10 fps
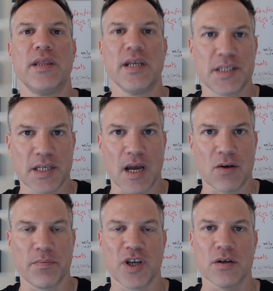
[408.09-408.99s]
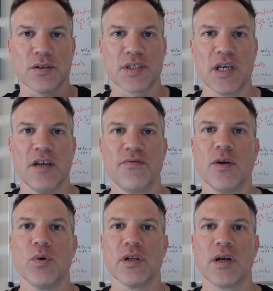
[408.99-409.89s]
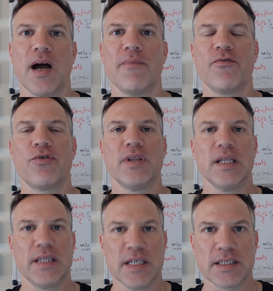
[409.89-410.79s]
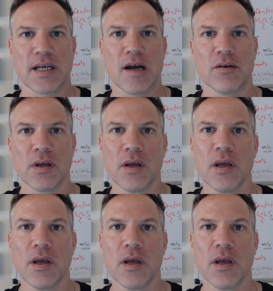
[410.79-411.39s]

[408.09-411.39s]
discount because if they will come for the discount,